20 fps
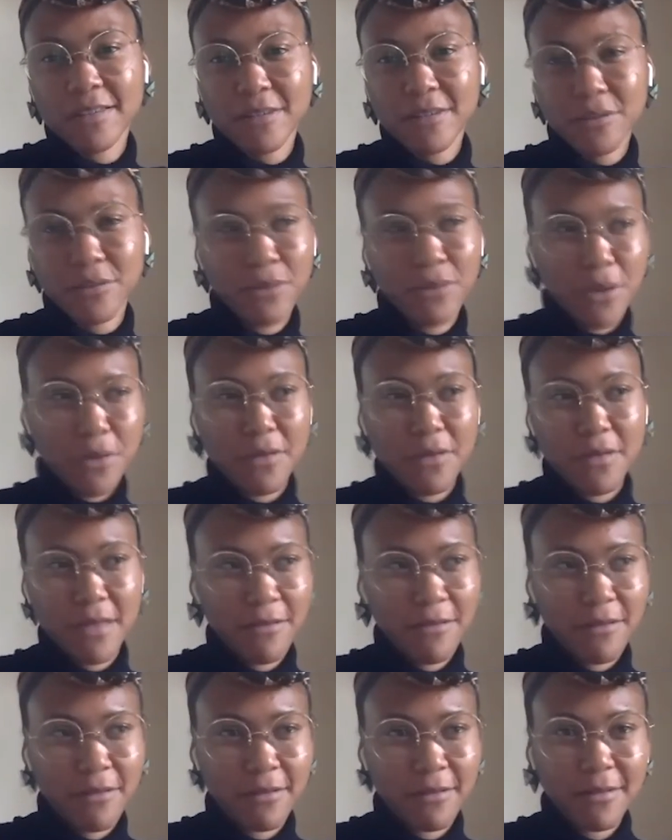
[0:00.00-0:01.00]
You know that
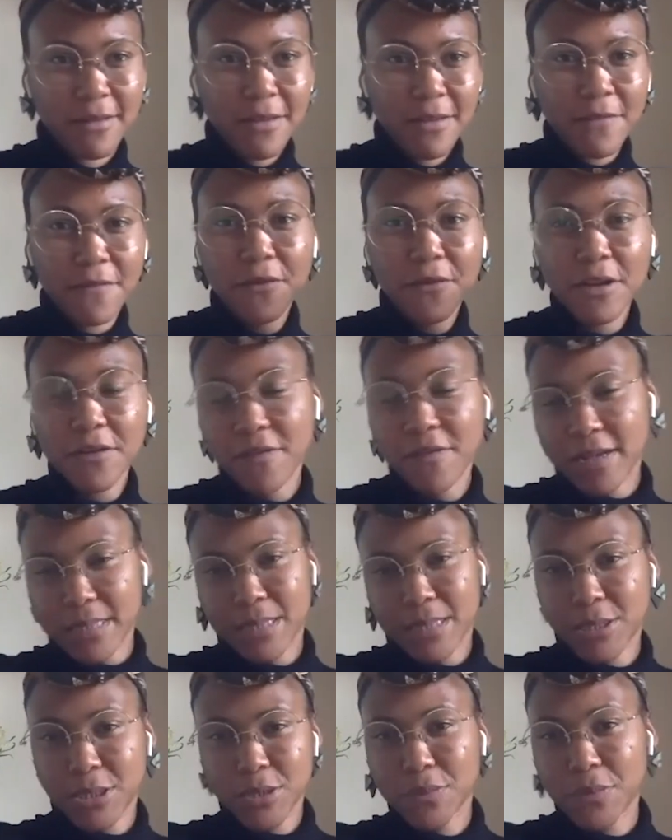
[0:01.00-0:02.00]
they're a fully
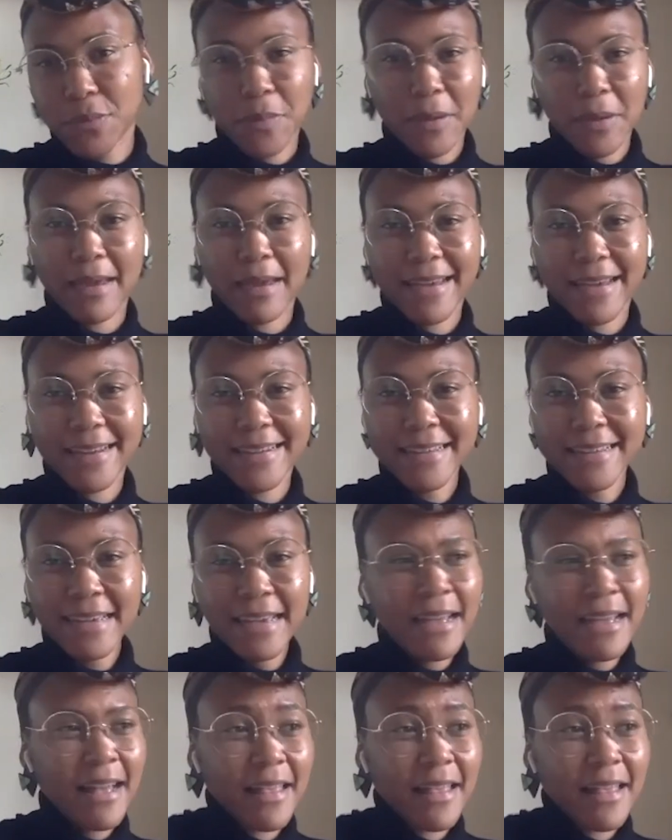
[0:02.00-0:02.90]
faceted human being.